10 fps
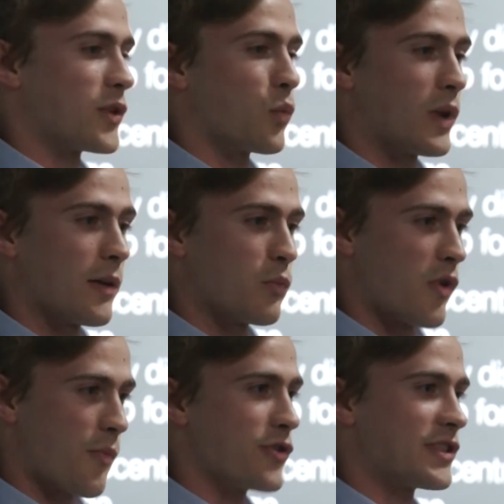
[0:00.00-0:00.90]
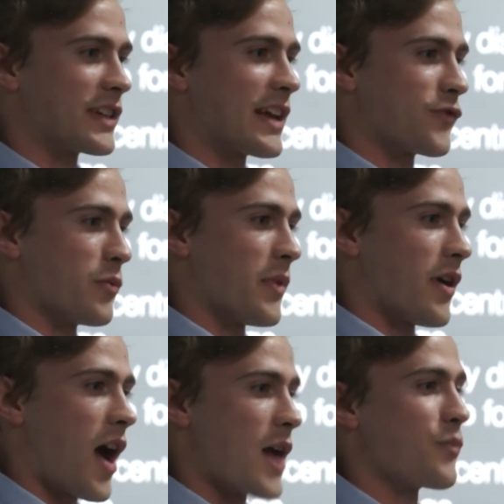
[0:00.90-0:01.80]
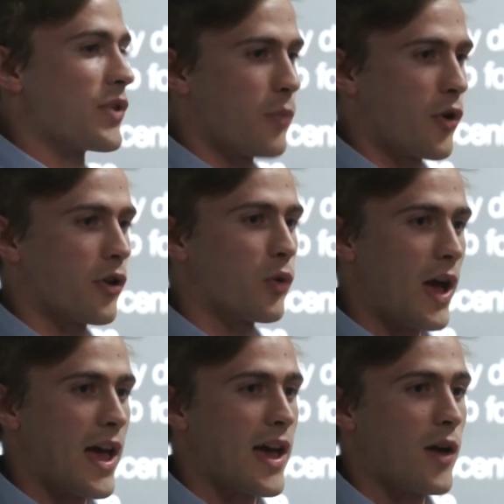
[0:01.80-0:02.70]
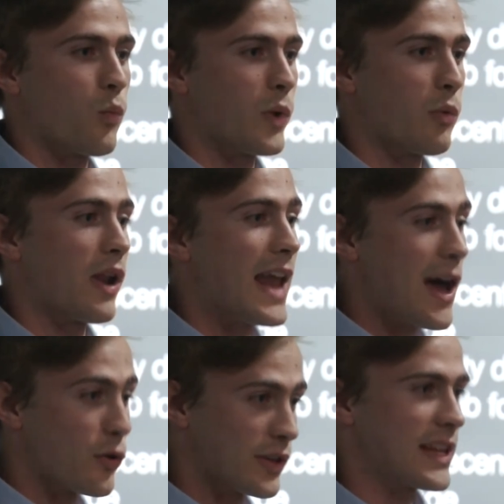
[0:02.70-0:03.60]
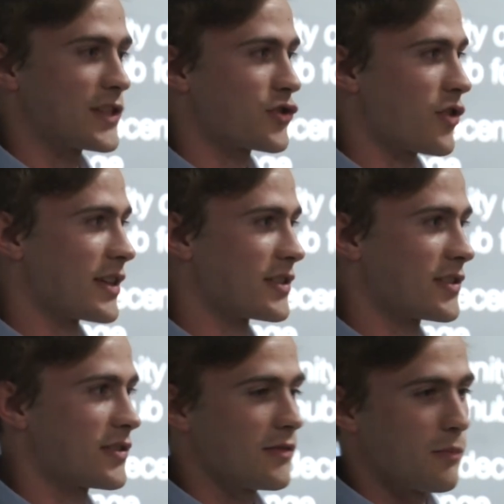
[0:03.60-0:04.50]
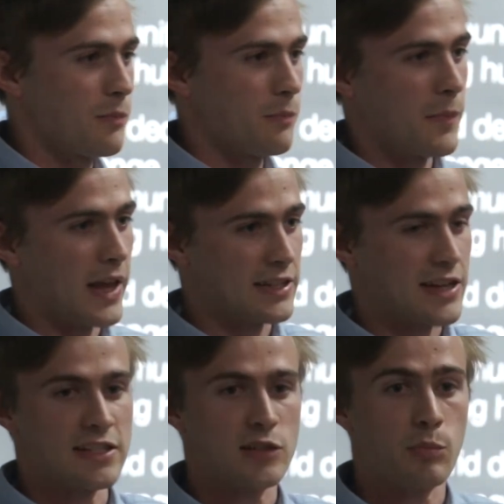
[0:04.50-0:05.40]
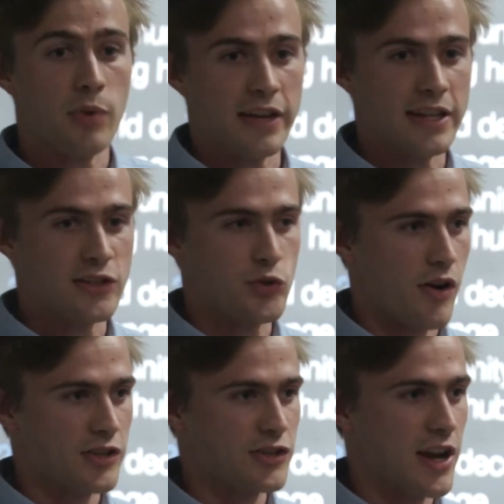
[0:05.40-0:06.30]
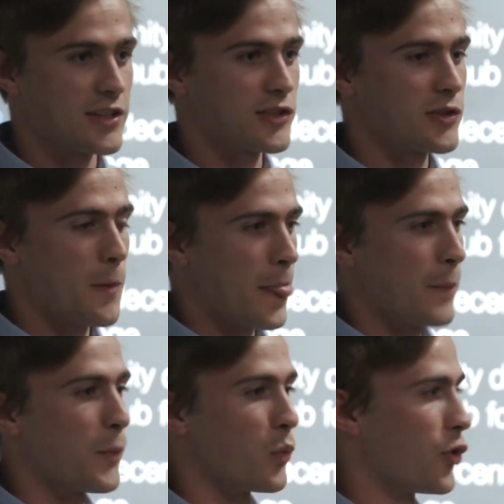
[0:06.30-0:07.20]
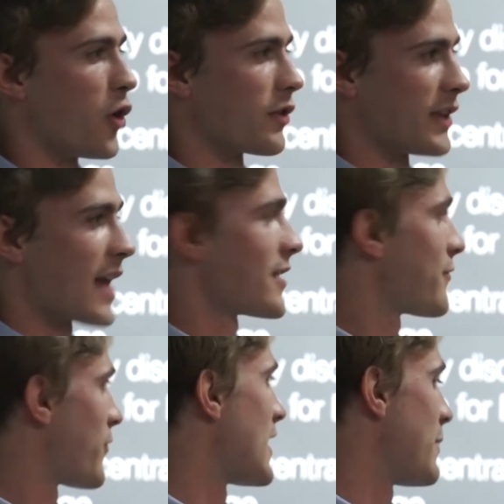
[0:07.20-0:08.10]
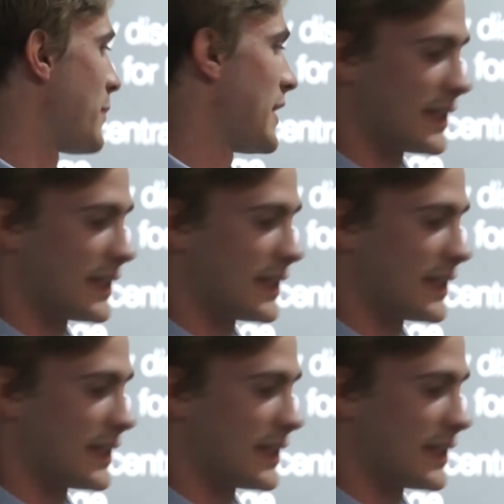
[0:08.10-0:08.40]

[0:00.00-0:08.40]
that we're approaching it from a hybrid model where we will allow decentralized exchanges to plug into our exchange, but will not yet fully be